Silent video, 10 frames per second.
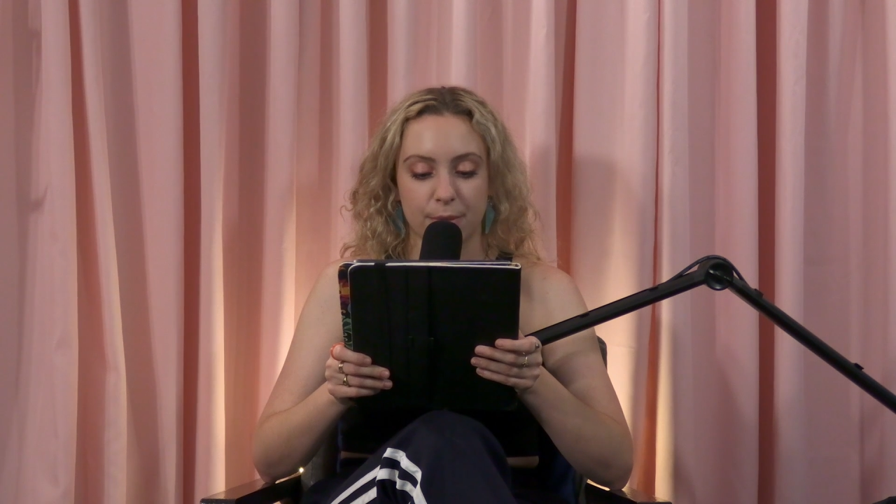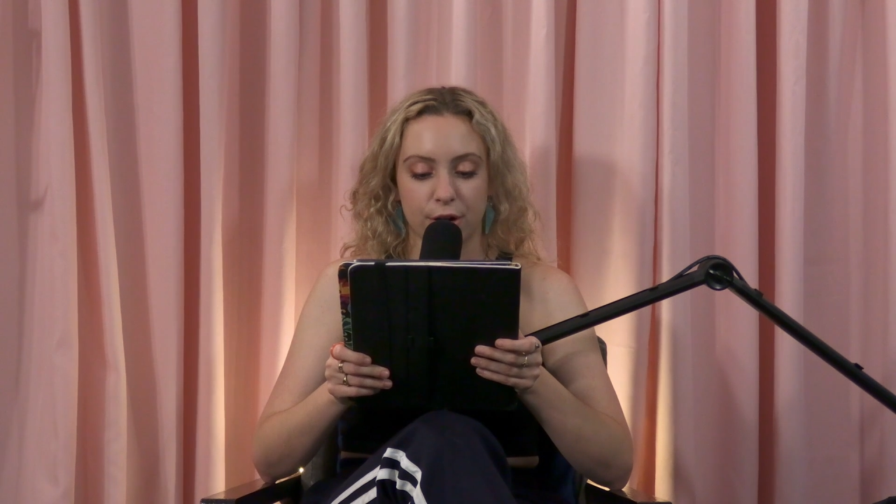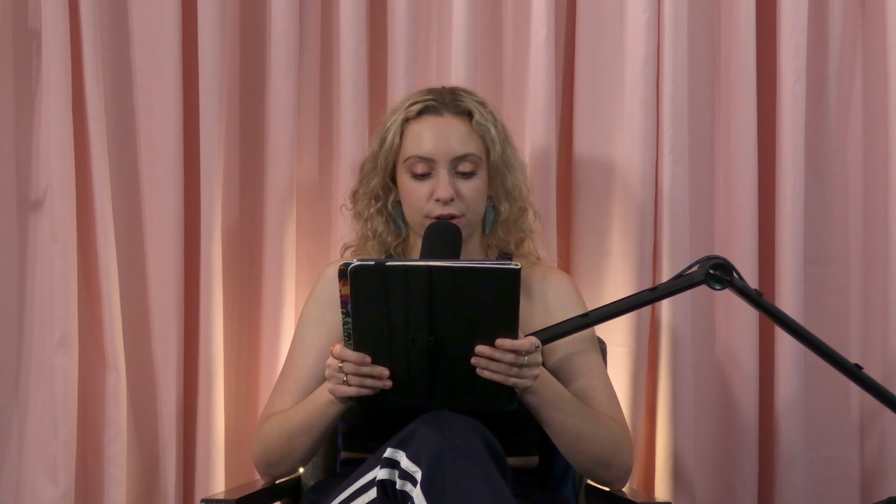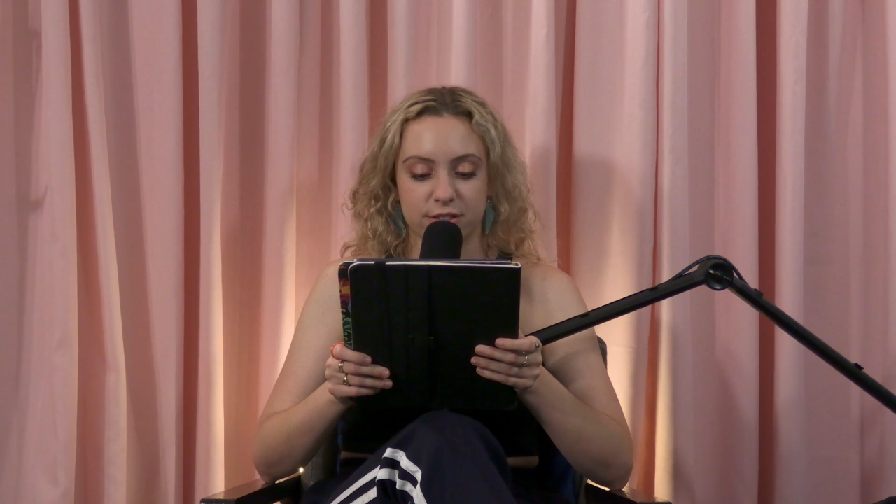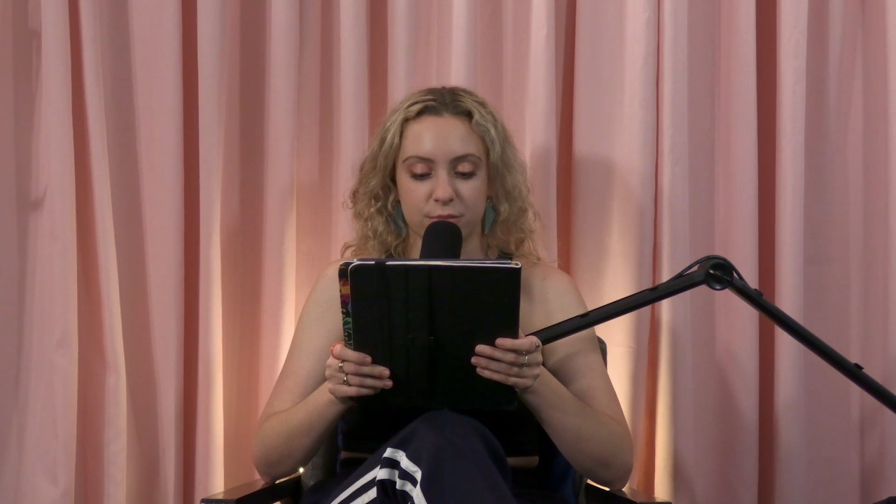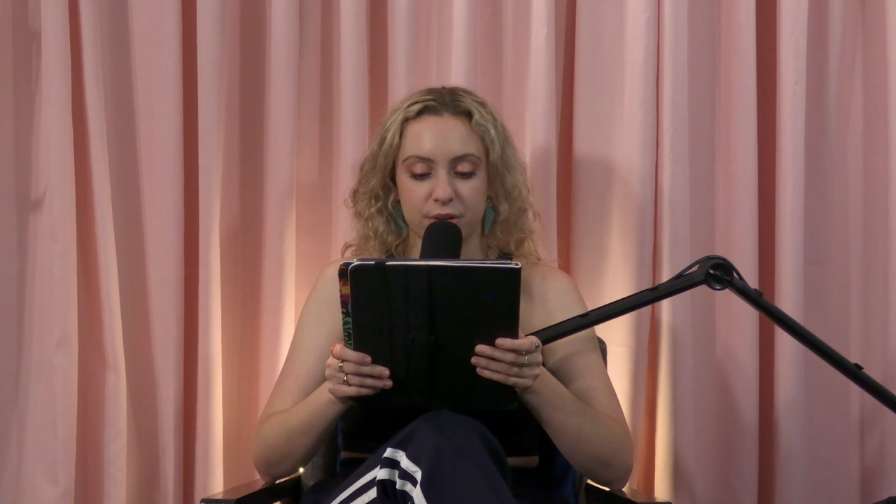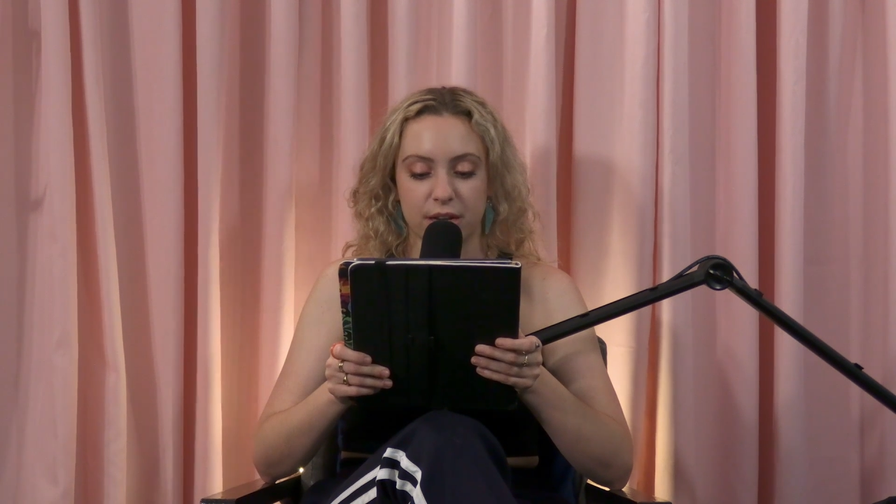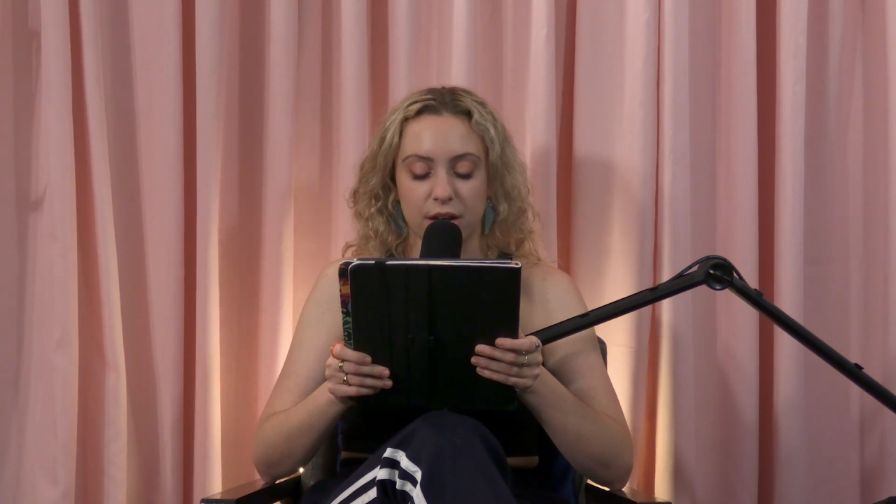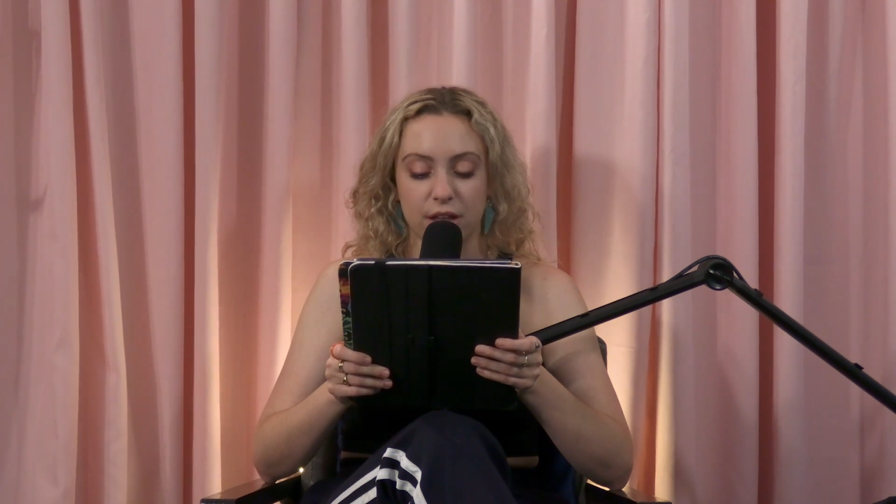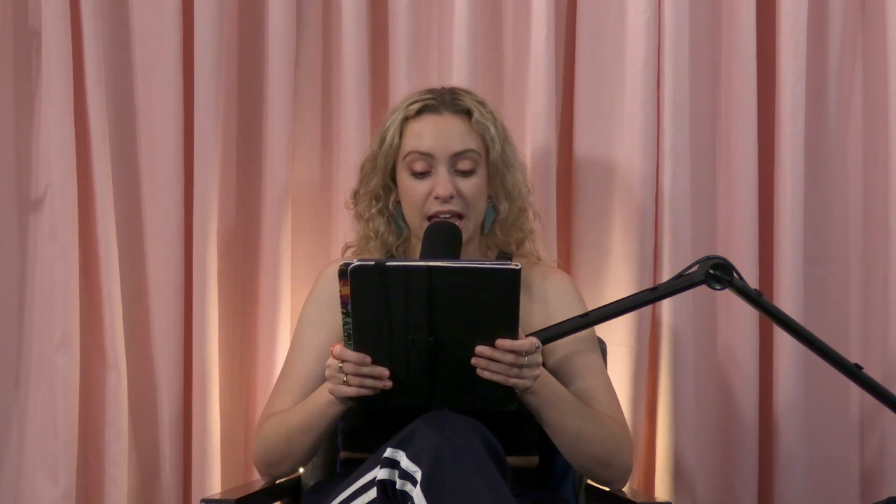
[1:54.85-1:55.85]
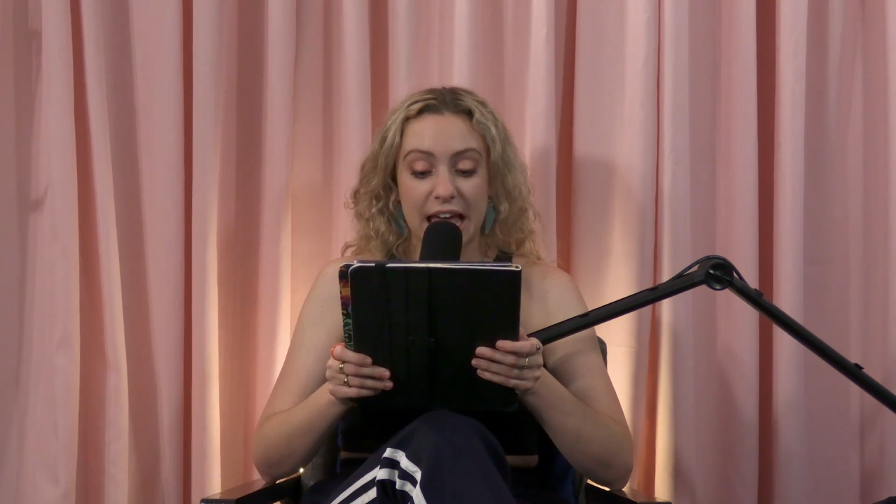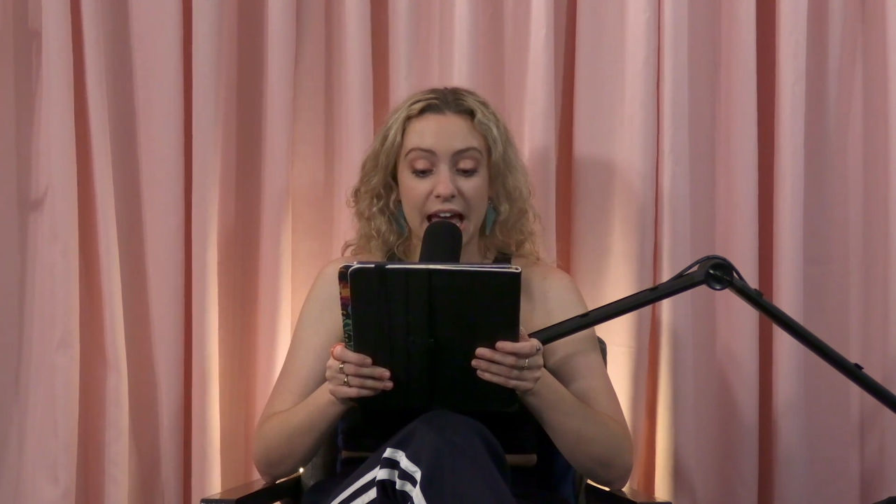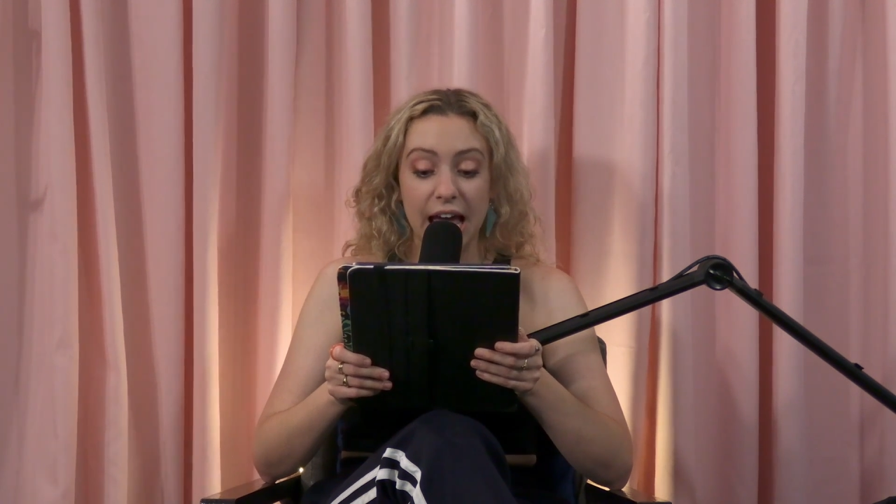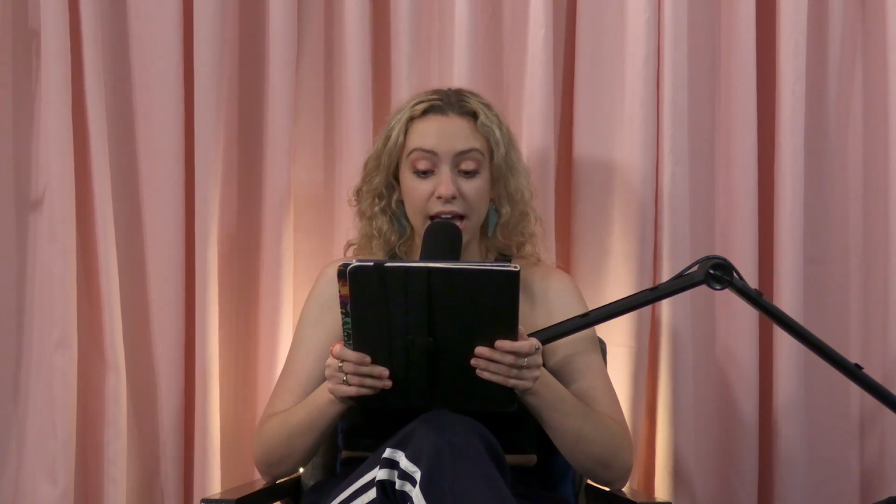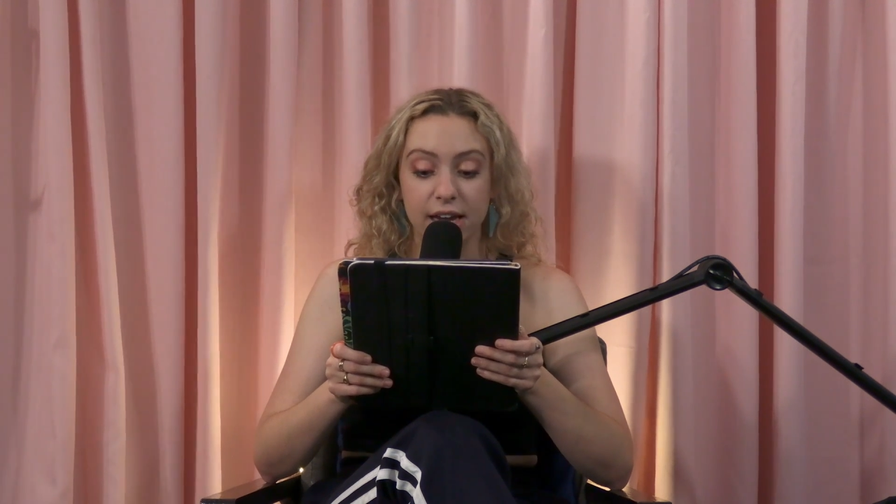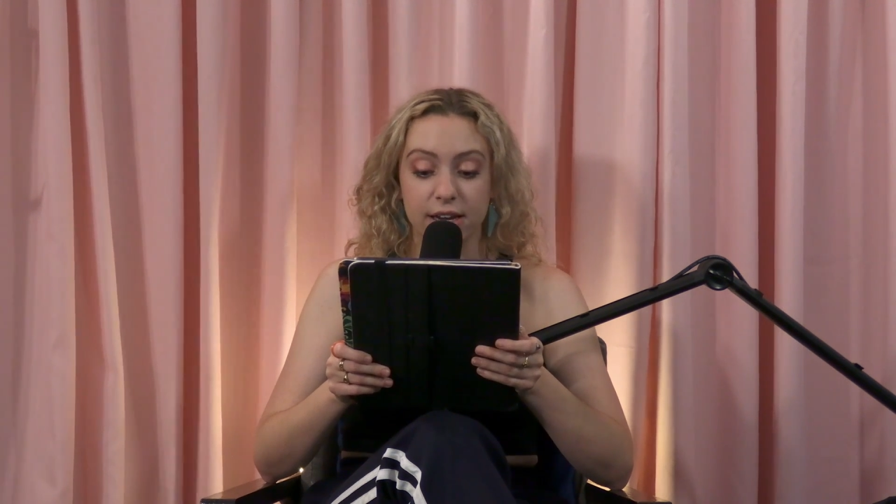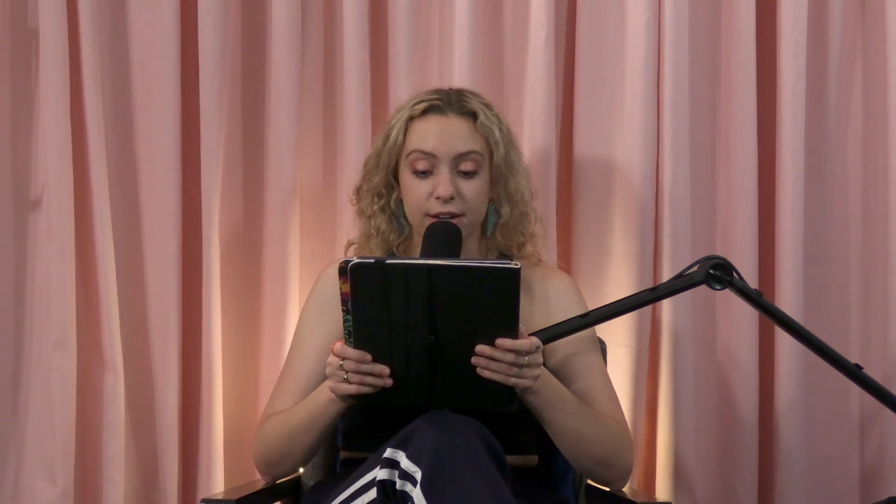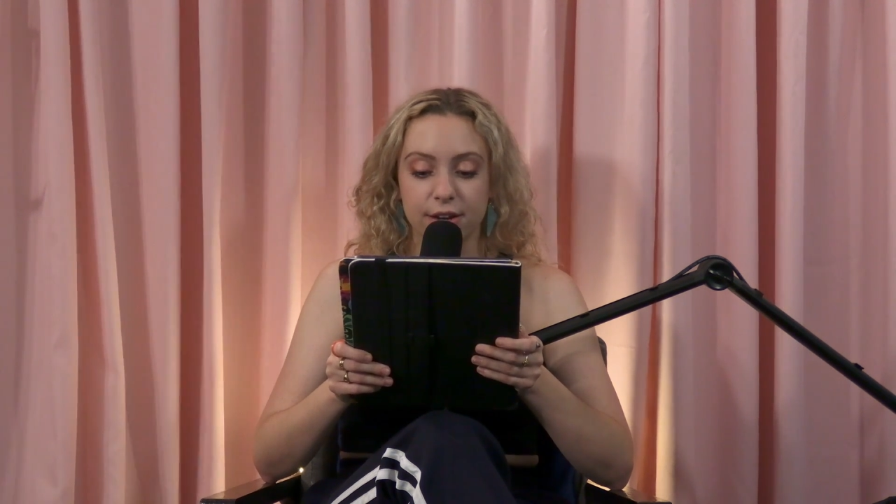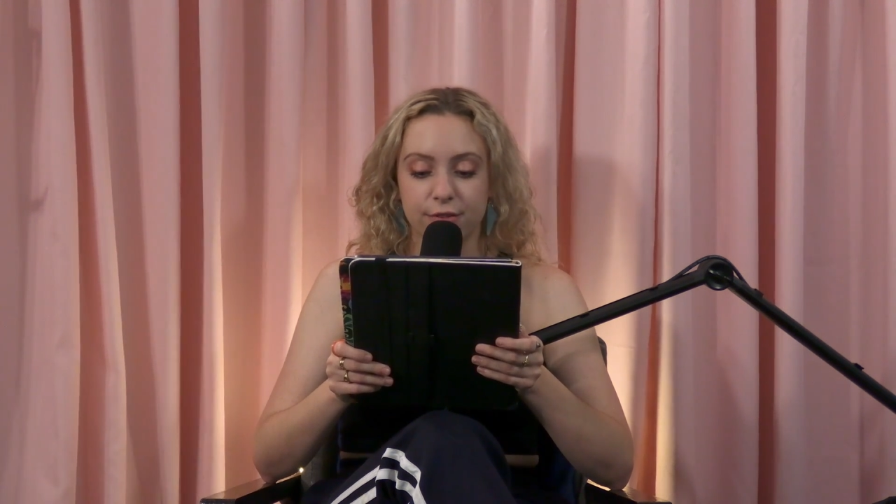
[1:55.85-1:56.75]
I heard someone yell, "Hey!"